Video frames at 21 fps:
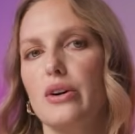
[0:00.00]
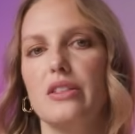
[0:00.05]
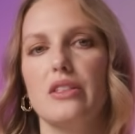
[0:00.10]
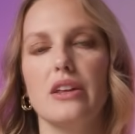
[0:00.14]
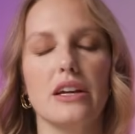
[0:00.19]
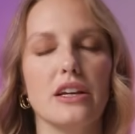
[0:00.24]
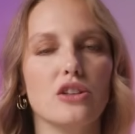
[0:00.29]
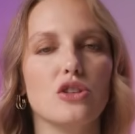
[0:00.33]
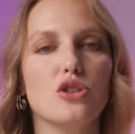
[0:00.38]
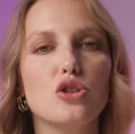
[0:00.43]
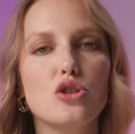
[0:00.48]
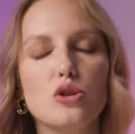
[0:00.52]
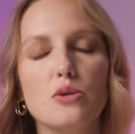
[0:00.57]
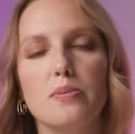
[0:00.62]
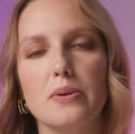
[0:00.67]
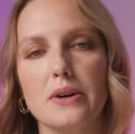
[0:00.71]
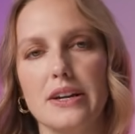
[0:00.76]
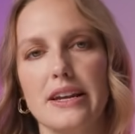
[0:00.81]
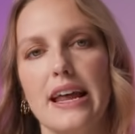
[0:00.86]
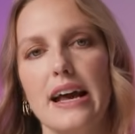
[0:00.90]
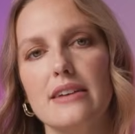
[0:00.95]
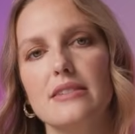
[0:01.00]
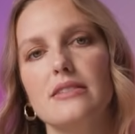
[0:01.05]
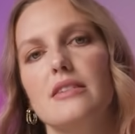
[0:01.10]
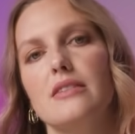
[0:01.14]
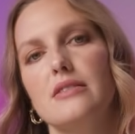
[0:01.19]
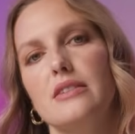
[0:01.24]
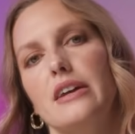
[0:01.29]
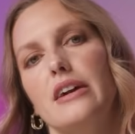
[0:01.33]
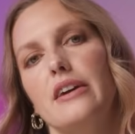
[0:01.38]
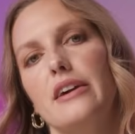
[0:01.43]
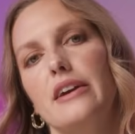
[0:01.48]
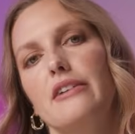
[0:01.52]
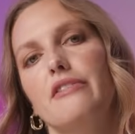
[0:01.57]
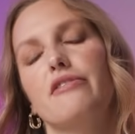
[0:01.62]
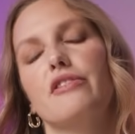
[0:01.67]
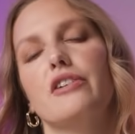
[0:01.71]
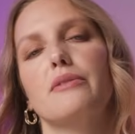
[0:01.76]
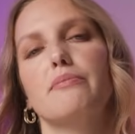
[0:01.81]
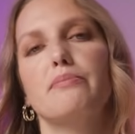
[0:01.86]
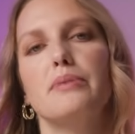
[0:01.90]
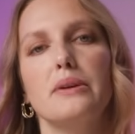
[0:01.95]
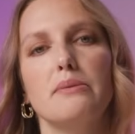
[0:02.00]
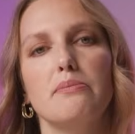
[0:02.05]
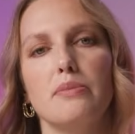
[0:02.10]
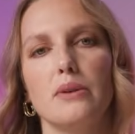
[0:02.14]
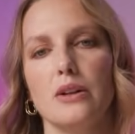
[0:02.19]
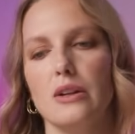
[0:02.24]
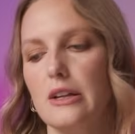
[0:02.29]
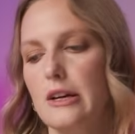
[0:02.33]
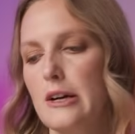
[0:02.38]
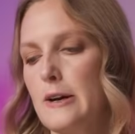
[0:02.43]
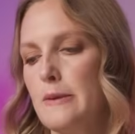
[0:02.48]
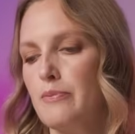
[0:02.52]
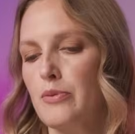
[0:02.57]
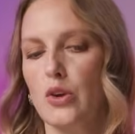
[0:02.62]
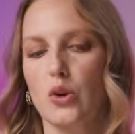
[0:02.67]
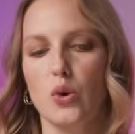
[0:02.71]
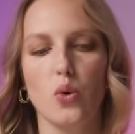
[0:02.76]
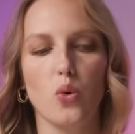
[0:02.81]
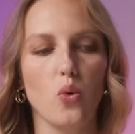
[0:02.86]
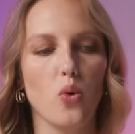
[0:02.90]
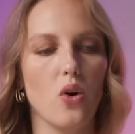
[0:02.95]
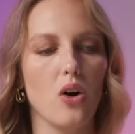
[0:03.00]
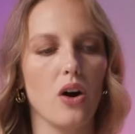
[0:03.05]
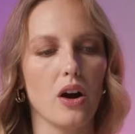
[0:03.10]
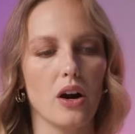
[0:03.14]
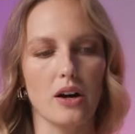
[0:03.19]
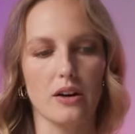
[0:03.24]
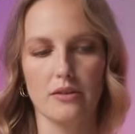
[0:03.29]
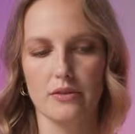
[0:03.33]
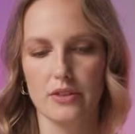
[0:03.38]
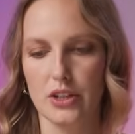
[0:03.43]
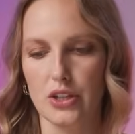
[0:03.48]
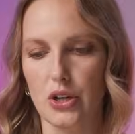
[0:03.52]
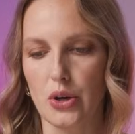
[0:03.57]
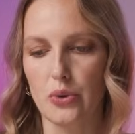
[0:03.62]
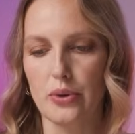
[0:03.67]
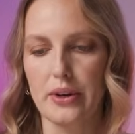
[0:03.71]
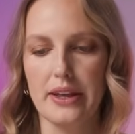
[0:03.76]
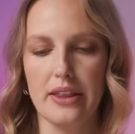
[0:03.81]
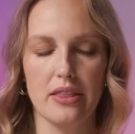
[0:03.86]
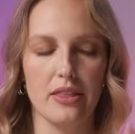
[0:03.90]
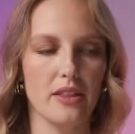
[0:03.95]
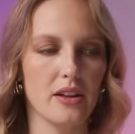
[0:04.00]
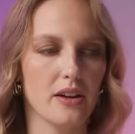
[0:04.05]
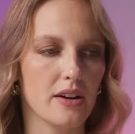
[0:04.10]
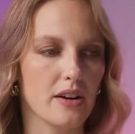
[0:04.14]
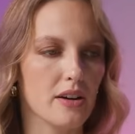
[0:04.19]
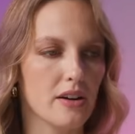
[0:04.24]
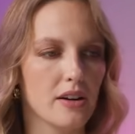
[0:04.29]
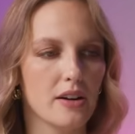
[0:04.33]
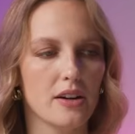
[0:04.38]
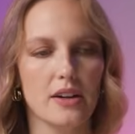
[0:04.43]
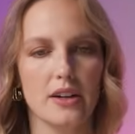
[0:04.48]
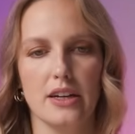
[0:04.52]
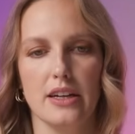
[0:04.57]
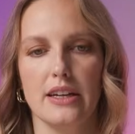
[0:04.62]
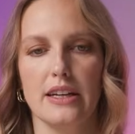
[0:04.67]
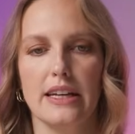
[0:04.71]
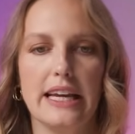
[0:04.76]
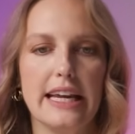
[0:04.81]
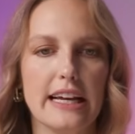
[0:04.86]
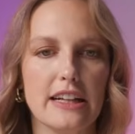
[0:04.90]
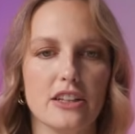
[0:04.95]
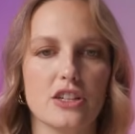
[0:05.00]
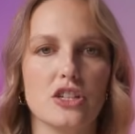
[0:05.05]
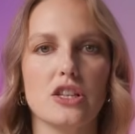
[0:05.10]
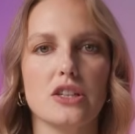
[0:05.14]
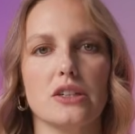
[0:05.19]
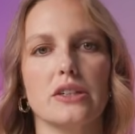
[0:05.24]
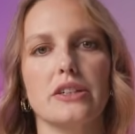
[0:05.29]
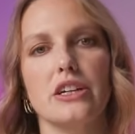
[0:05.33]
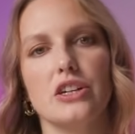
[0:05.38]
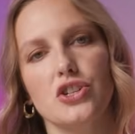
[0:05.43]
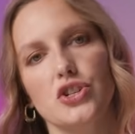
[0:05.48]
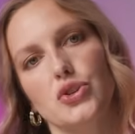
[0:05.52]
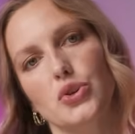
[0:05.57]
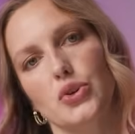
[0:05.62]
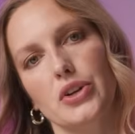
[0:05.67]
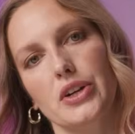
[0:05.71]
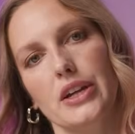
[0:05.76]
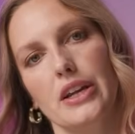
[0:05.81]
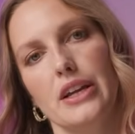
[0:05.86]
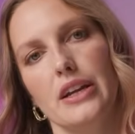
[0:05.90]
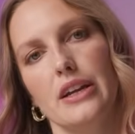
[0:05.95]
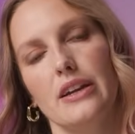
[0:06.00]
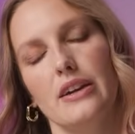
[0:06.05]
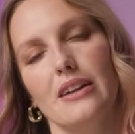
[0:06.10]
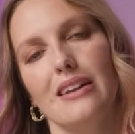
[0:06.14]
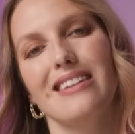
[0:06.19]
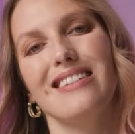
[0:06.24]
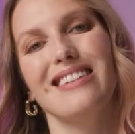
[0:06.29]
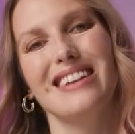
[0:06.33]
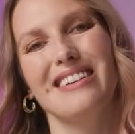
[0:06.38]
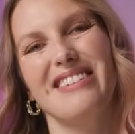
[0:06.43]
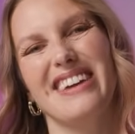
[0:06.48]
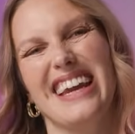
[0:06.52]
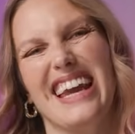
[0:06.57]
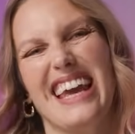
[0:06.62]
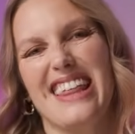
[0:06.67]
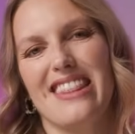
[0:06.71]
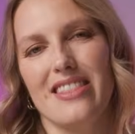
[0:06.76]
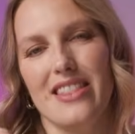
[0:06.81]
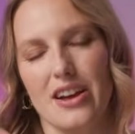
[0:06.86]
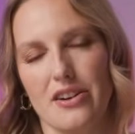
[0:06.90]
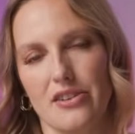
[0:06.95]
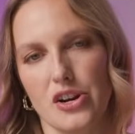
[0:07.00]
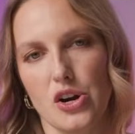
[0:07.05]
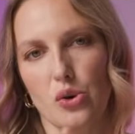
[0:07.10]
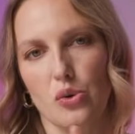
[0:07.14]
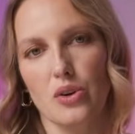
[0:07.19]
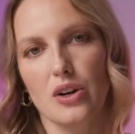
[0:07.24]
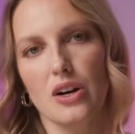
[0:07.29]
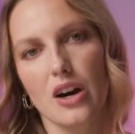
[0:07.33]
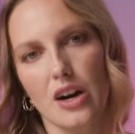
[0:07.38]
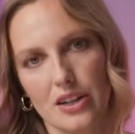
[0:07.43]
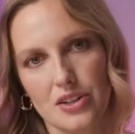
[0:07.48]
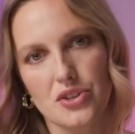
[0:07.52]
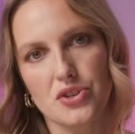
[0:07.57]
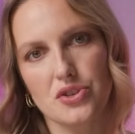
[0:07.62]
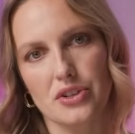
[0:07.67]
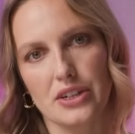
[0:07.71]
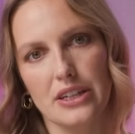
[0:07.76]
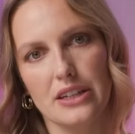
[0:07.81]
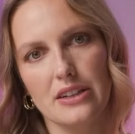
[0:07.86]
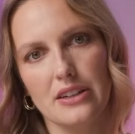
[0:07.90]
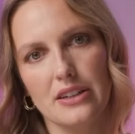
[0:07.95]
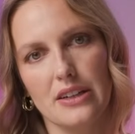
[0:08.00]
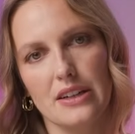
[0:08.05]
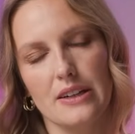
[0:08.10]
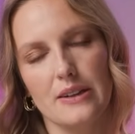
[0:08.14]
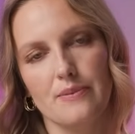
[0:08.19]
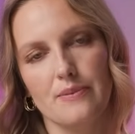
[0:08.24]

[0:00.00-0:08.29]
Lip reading: I think it's super necessary for people who are, in their English learning journey, living in their own country.